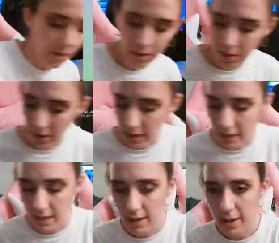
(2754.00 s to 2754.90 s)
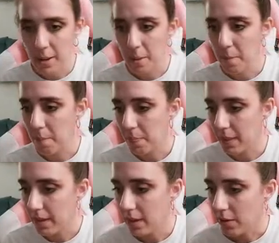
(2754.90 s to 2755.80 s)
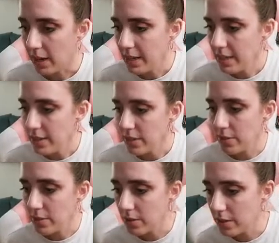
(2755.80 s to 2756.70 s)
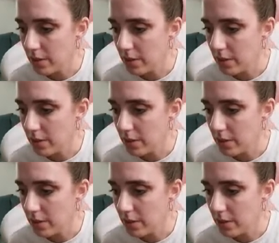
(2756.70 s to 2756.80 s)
Okay. Oh, I need to